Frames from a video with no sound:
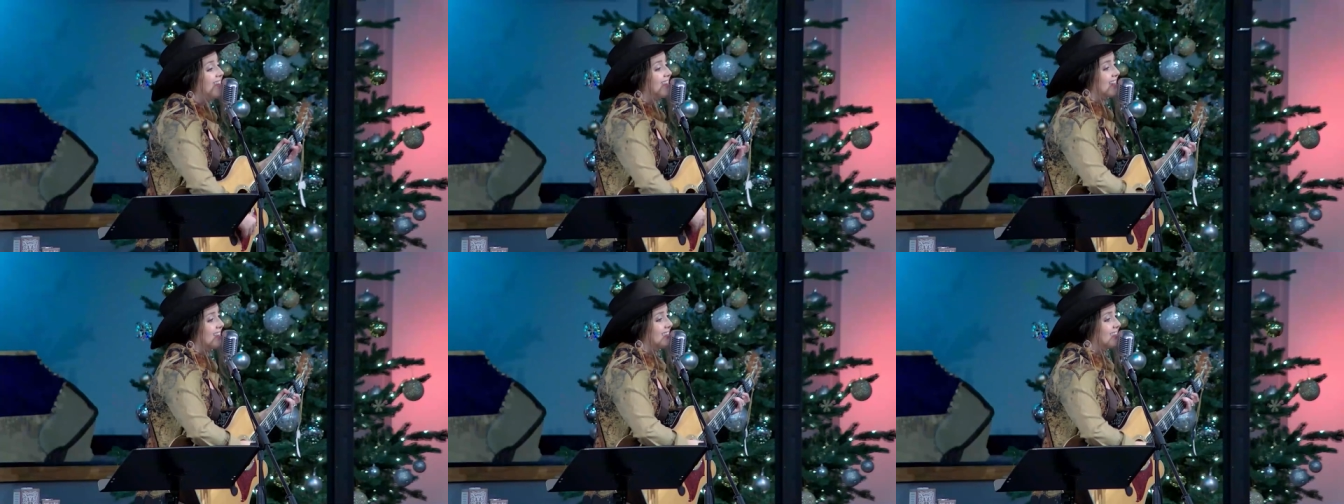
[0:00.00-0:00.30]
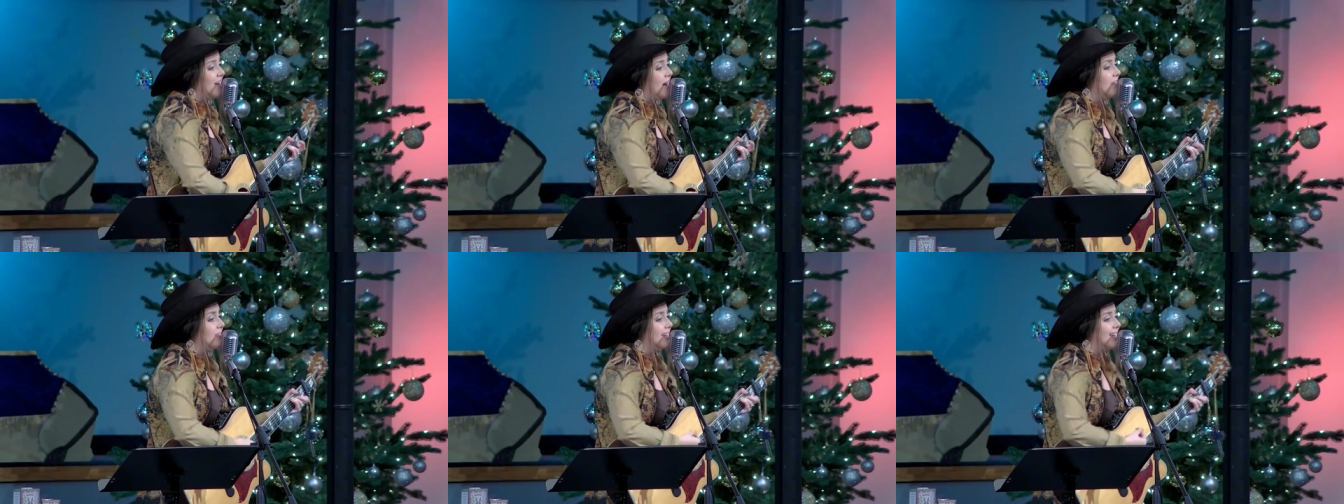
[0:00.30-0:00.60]
they
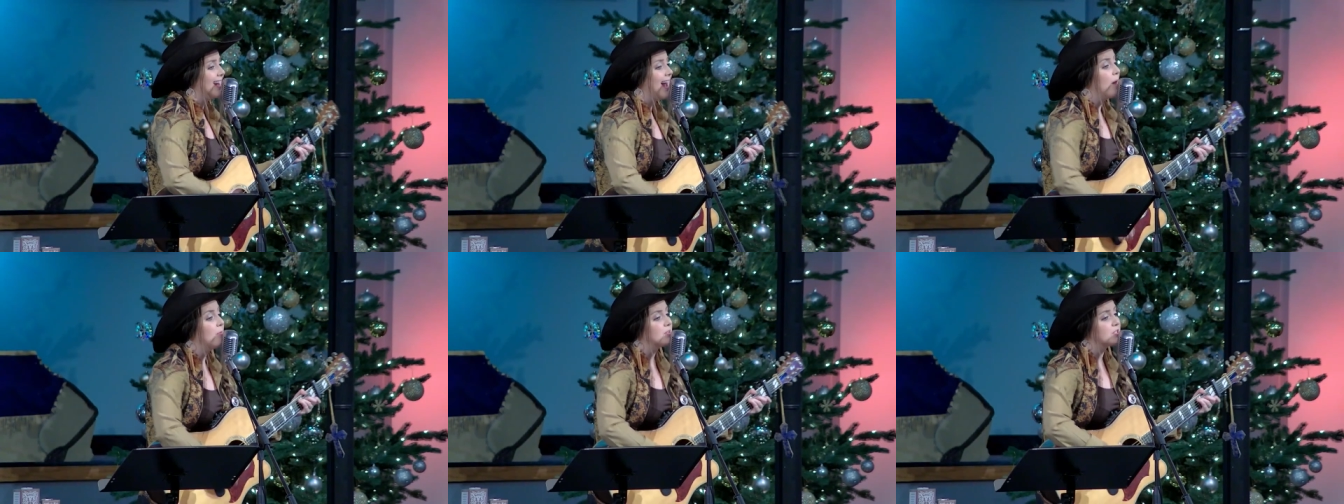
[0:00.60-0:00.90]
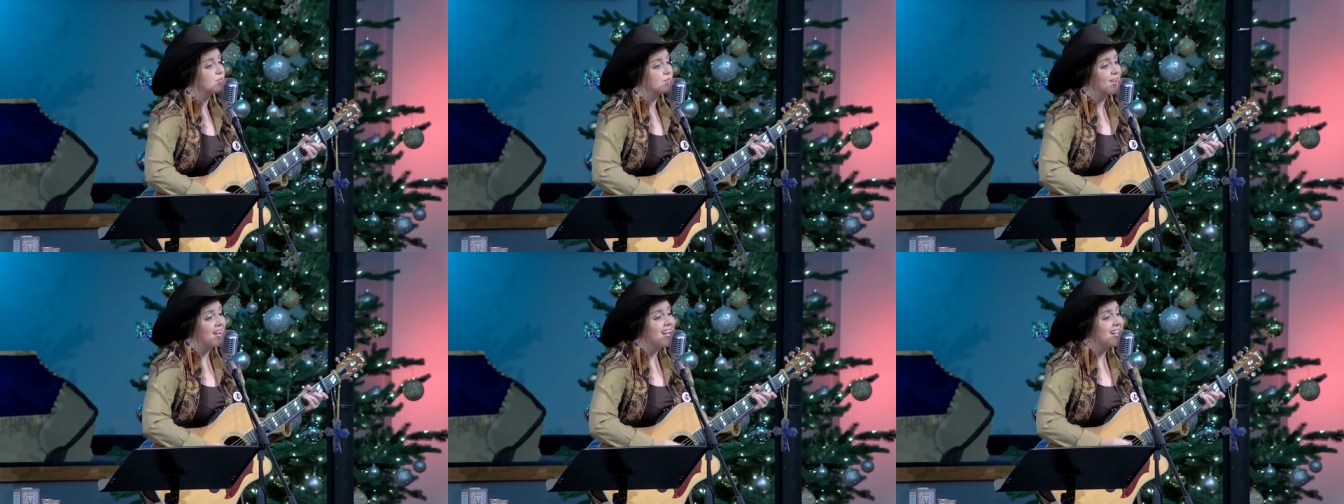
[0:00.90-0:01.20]
thought that I
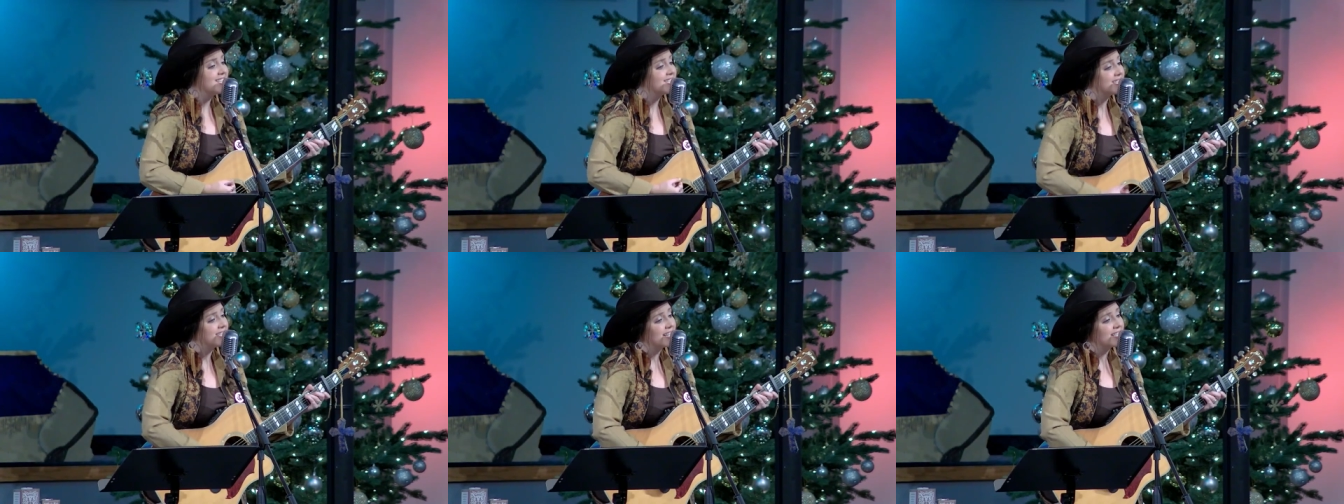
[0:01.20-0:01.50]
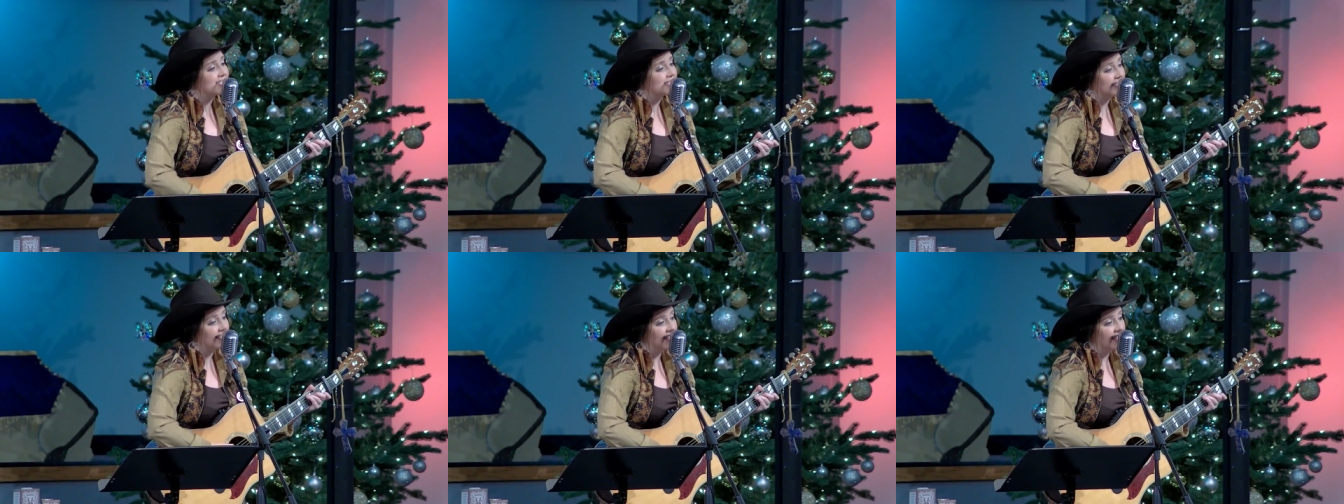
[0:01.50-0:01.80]
was fast
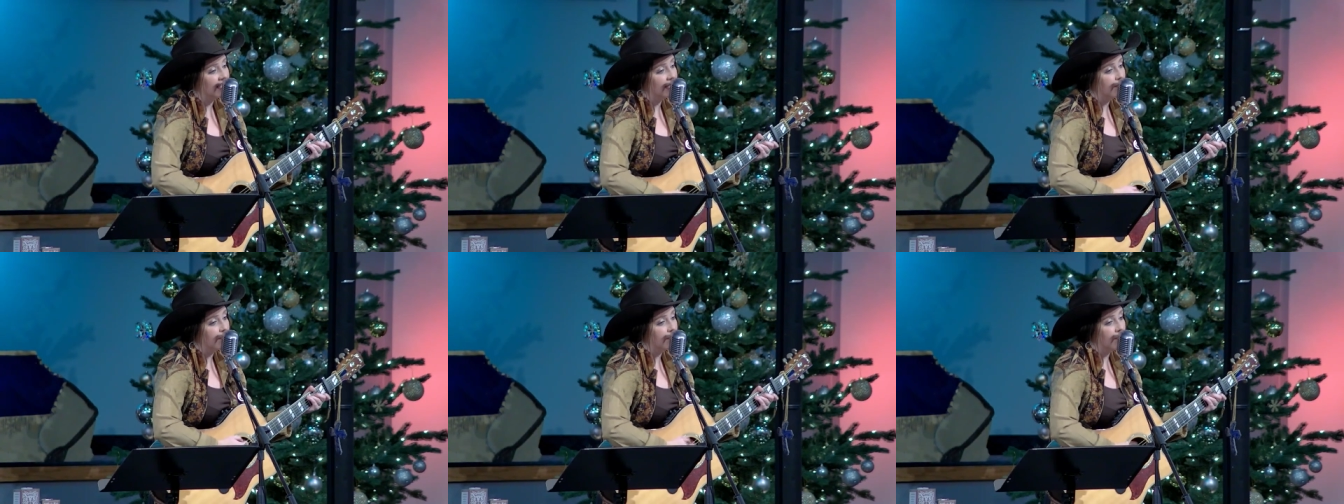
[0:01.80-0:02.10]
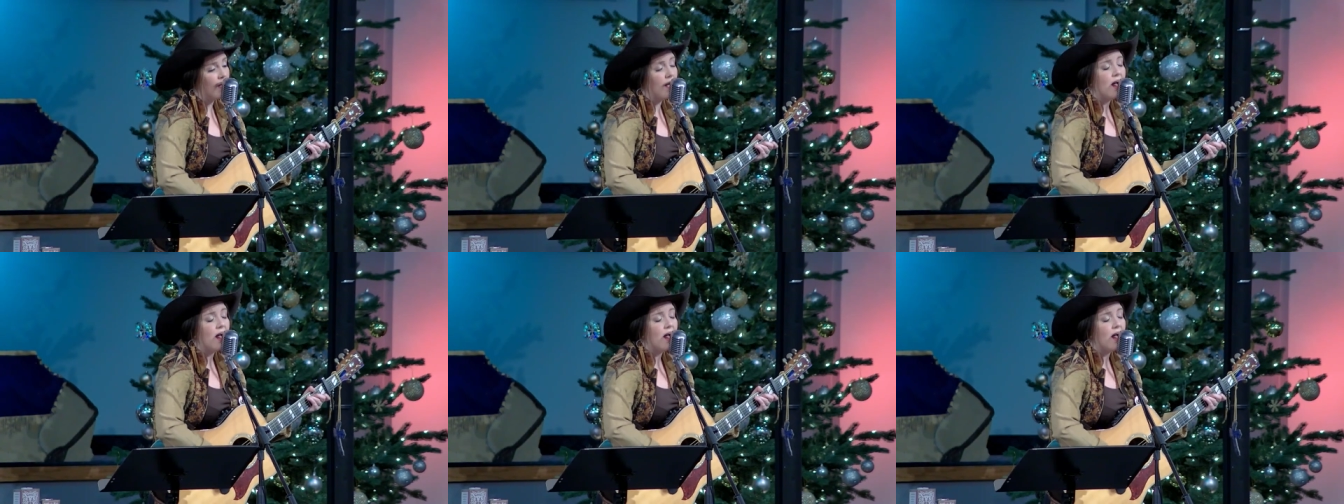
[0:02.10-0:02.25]
asleep,